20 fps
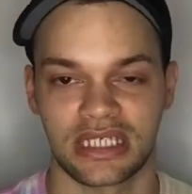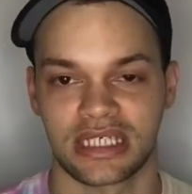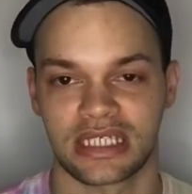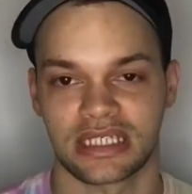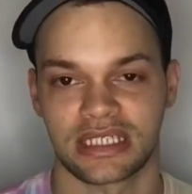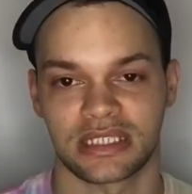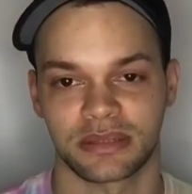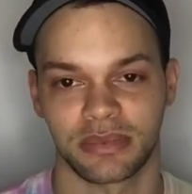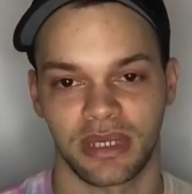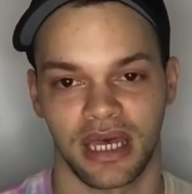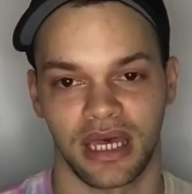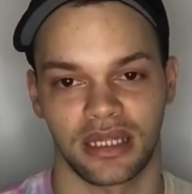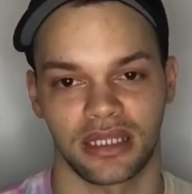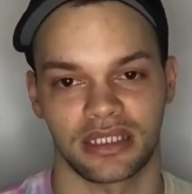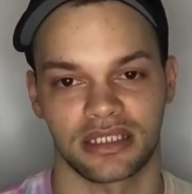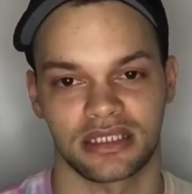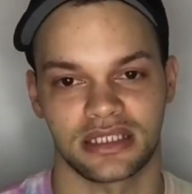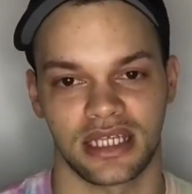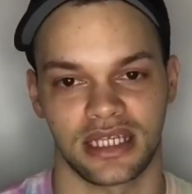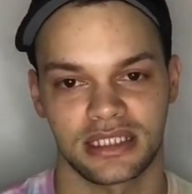This
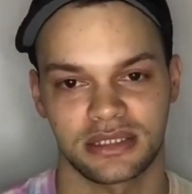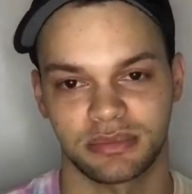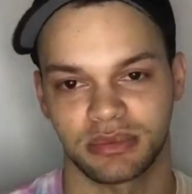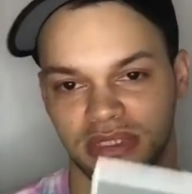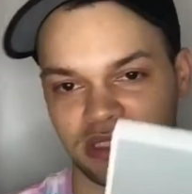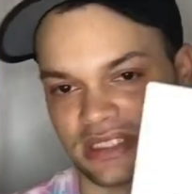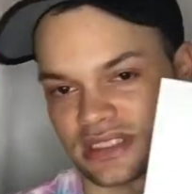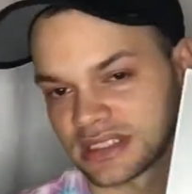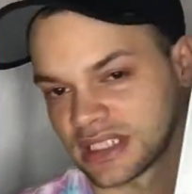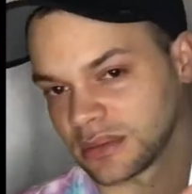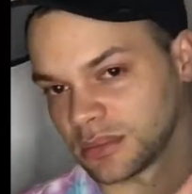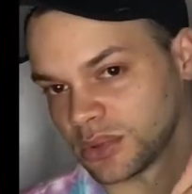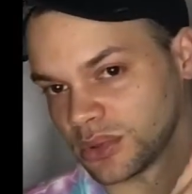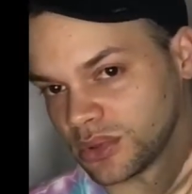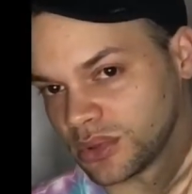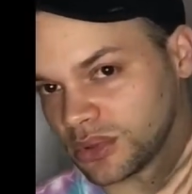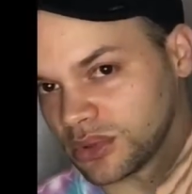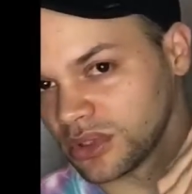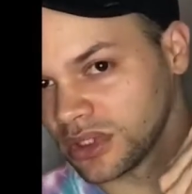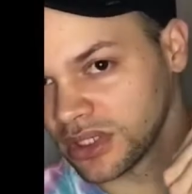palette has been a
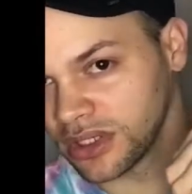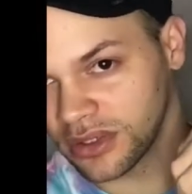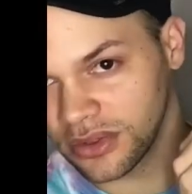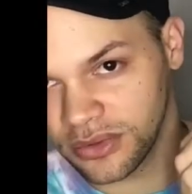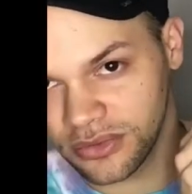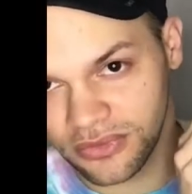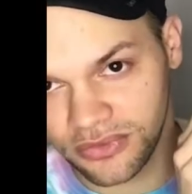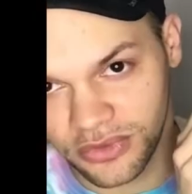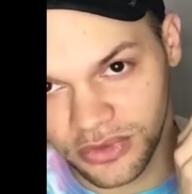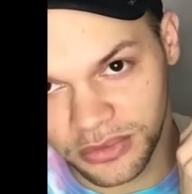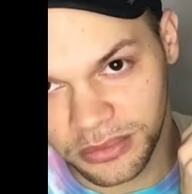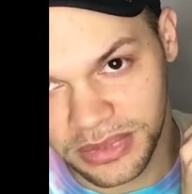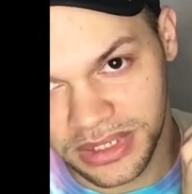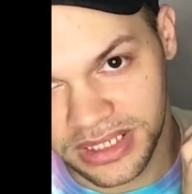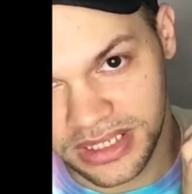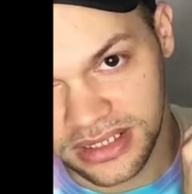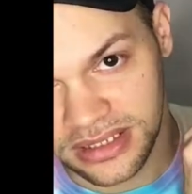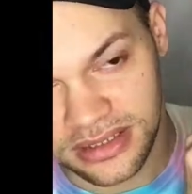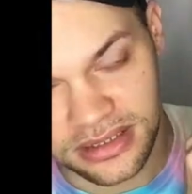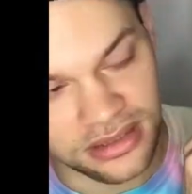staple for
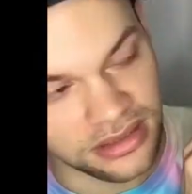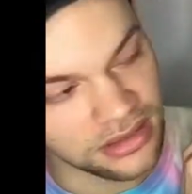me.